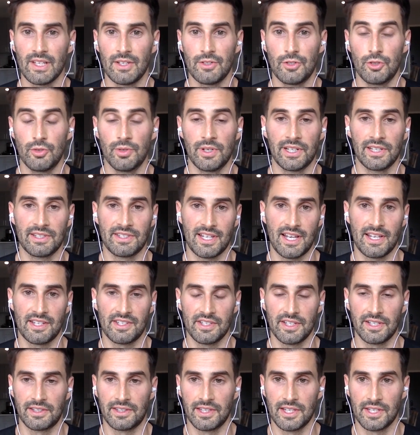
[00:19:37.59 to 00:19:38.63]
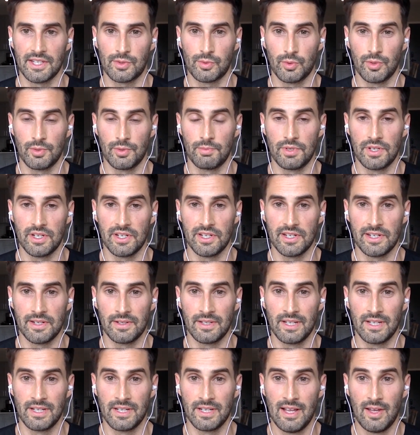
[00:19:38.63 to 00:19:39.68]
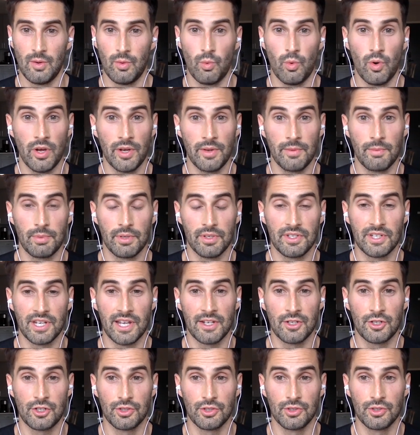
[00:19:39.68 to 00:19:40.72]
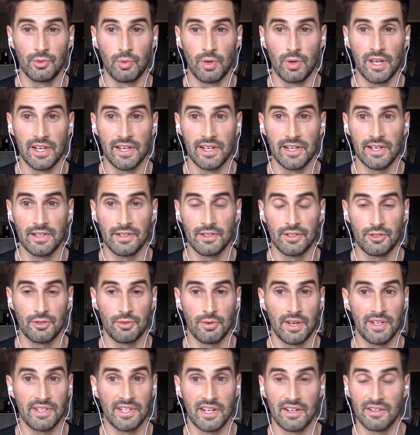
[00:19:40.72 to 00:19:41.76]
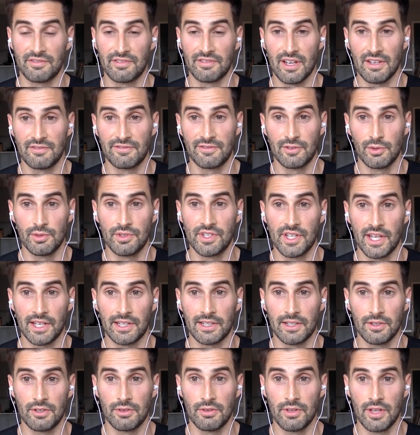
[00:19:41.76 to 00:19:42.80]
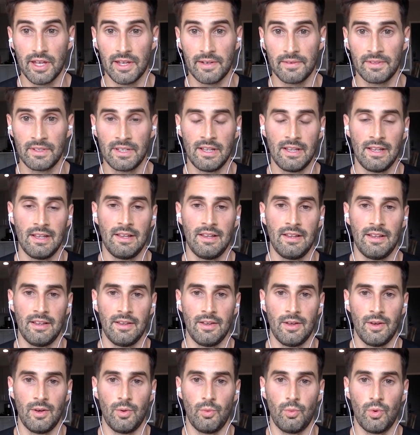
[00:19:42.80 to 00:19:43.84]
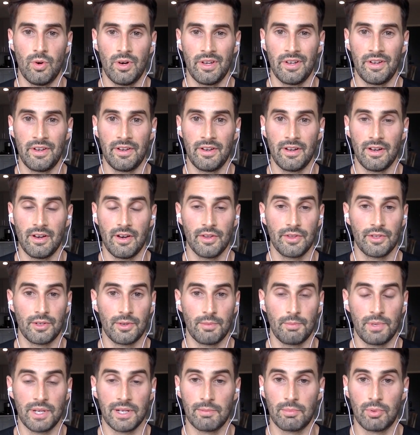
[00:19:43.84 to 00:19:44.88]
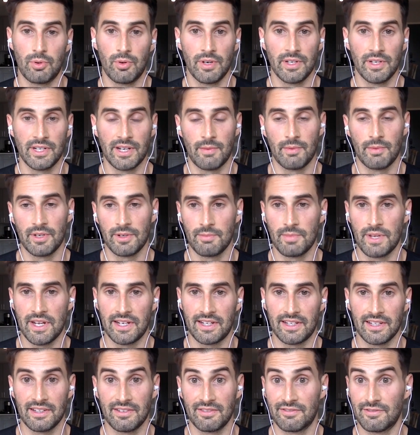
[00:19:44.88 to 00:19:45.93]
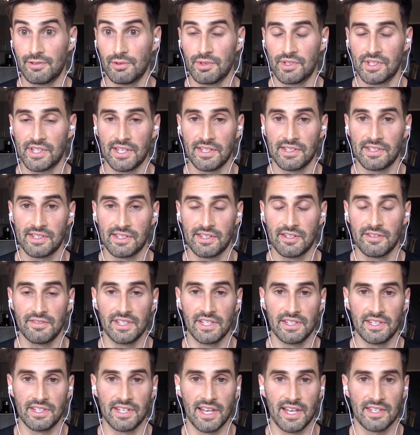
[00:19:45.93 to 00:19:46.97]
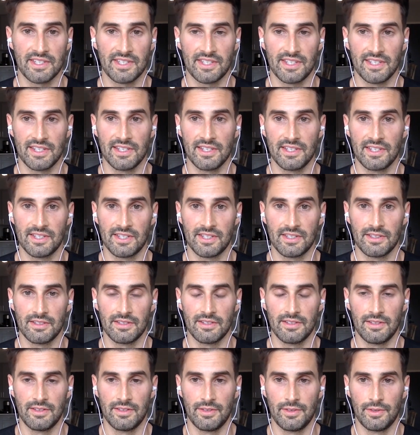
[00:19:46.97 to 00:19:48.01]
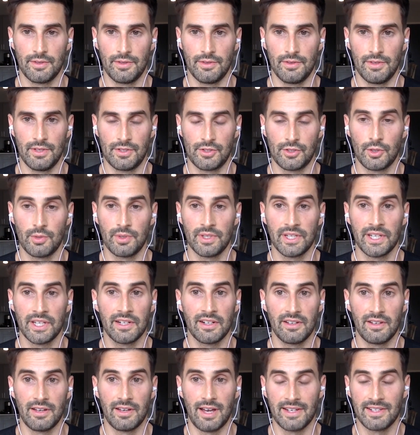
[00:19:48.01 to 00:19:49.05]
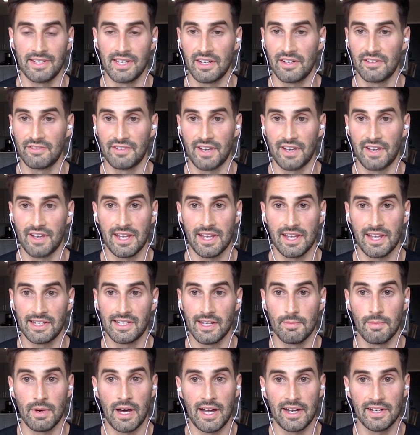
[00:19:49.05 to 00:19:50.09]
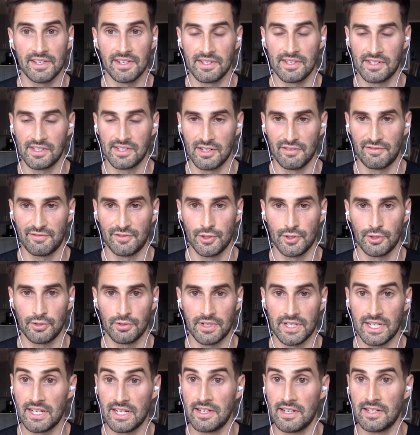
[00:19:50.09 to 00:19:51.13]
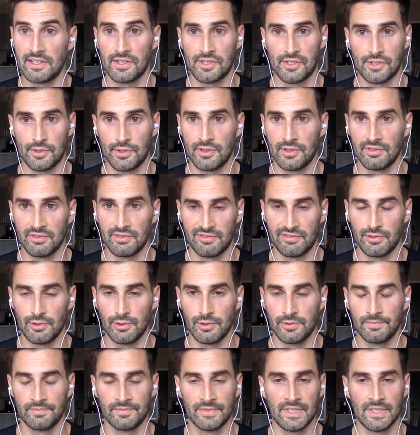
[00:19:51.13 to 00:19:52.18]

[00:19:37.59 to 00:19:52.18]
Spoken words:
doing a test like this would be one potential way to identify foods that can do that. One other big point I want to make on food sensitivity tests is it's only going to identify antibodies if you're eating a certain food.